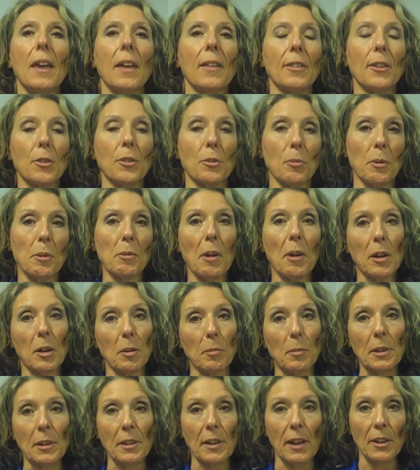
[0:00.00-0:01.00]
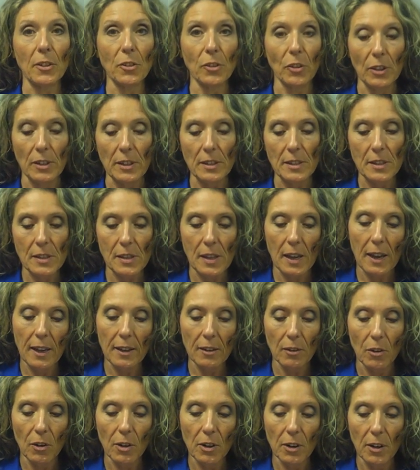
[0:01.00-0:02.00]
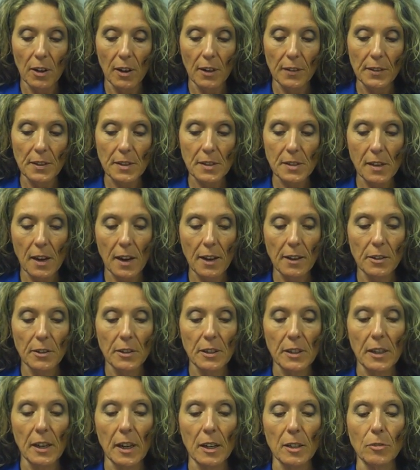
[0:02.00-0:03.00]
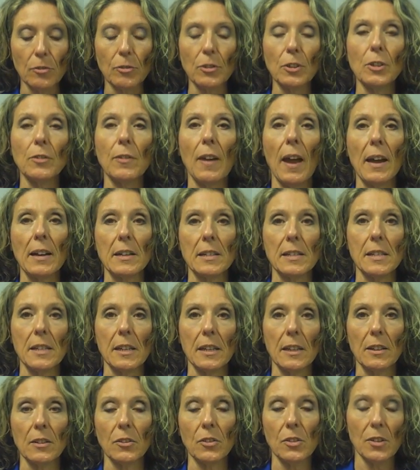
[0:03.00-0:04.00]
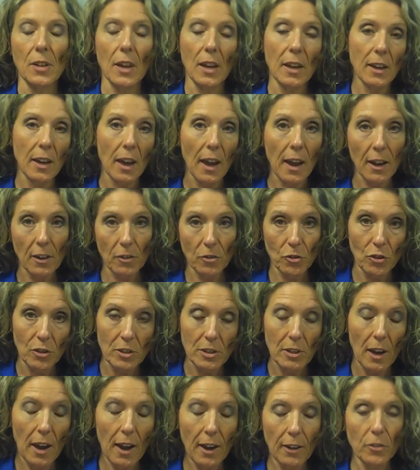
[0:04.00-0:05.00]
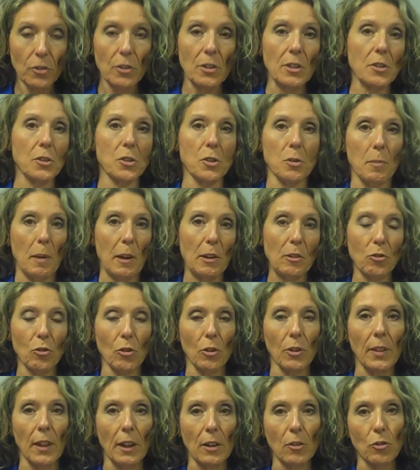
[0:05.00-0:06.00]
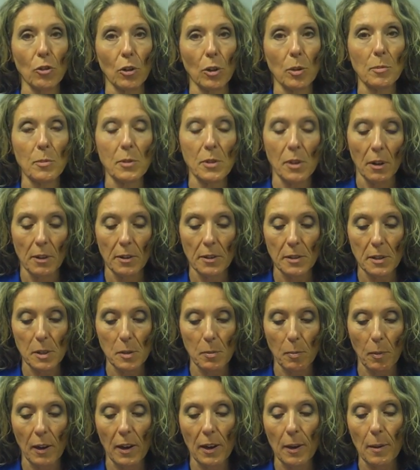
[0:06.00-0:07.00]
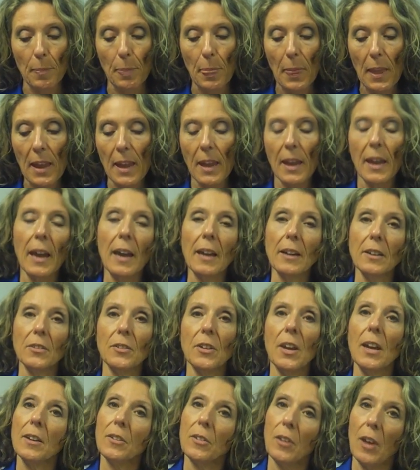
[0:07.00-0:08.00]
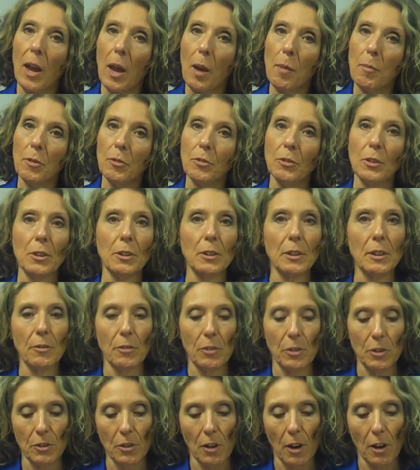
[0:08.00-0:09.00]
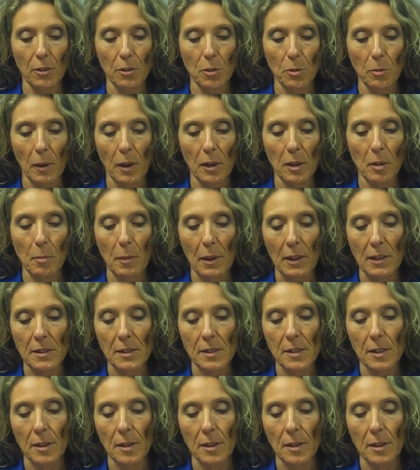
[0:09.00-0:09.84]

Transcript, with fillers: The three recommendations that are on the site are to get a flu vaccine, to take action, actions to make sure that germs aren't spread, and to take Tamiflu if your doctor recommends